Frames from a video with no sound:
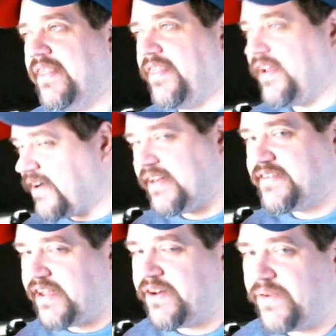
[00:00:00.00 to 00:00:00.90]
They're
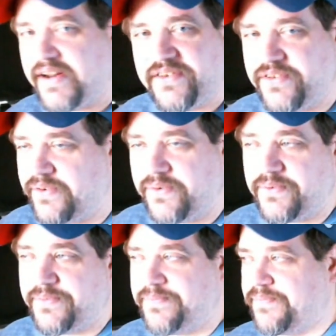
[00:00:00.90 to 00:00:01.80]
continuing
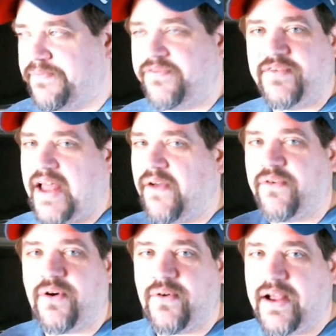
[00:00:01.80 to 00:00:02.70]
to
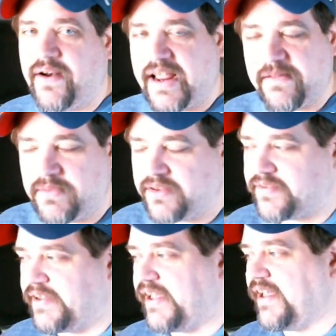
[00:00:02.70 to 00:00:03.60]
flounder around
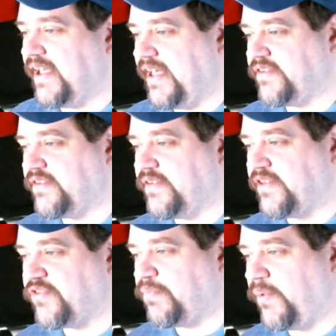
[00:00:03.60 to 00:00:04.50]
aimlessly, I guess, at
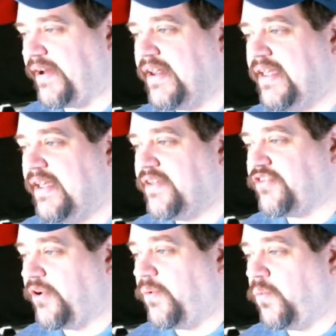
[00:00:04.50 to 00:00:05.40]
this point.
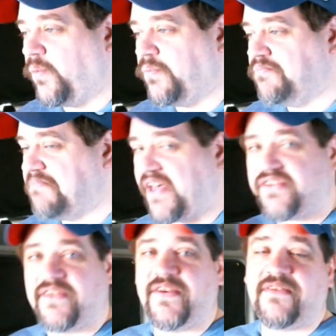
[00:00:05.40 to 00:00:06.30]
So
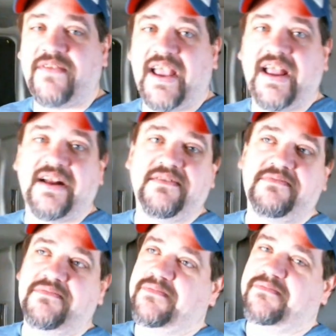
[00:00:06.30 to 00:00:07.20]
Estafette
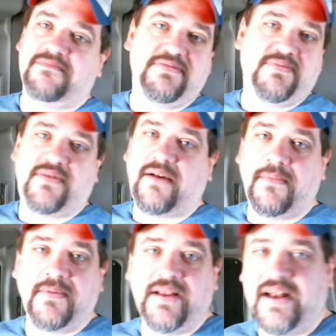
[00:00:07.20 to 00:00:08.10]
van
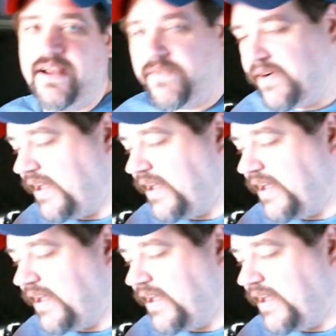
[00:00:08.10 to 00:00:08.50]
probably never.